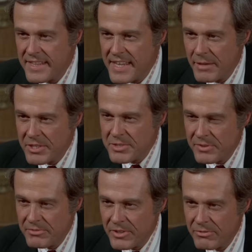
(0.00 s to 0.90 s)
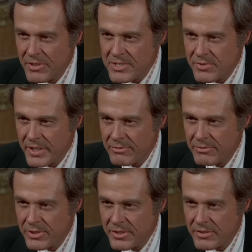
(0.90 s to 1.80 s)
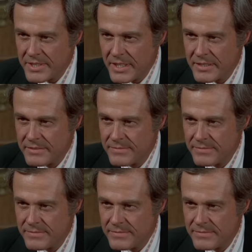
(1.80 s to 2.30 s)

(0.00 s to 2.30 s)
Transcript: That must be very frustrating for you, Lieutenant.